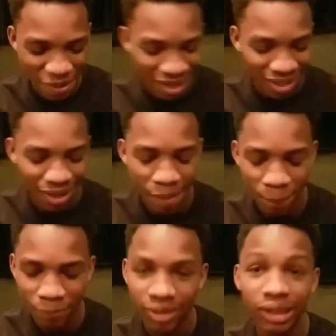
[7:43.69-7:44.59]

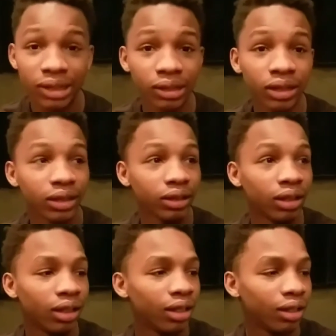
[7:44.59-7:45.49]
Um, this this
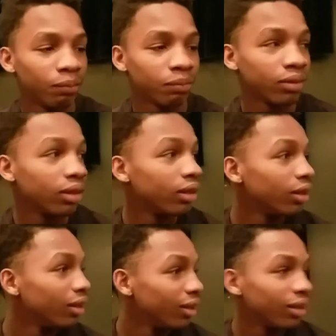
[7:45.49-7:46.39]
um,
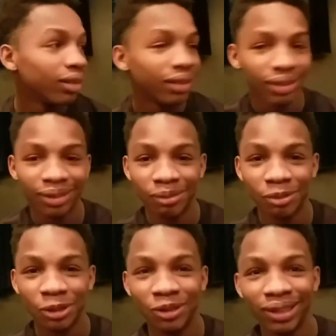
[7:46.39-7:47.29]

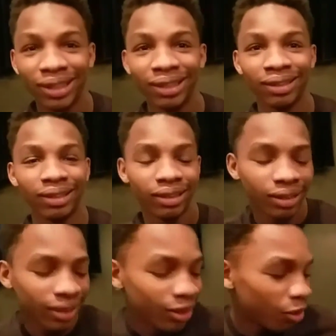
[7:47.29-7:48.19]
what you did,
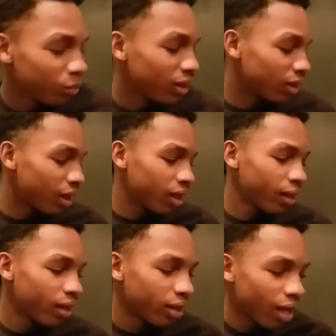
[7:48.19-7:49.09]
it taught me a lot.
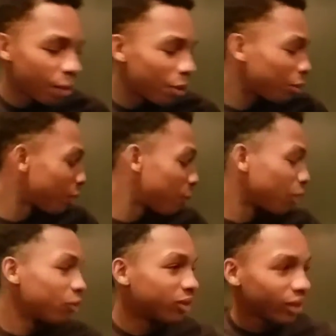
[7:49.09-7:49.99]
I'm, I'm, I'm
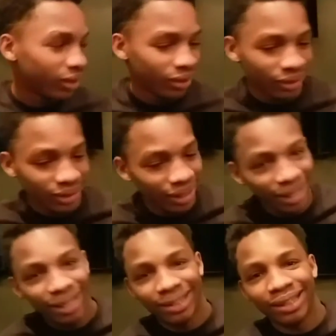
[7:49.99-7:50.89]
not gonna say say
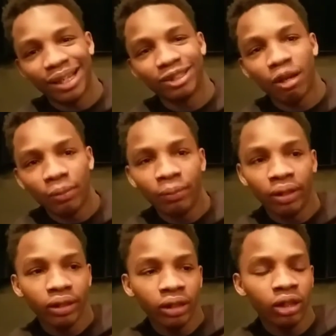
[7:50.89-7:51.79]
everything that taught me,
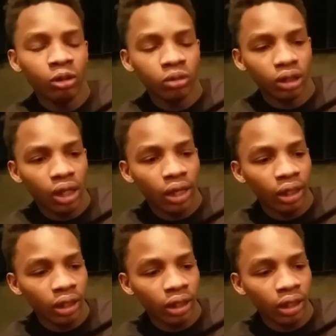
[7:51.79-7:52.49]
but yeah, it was a lot.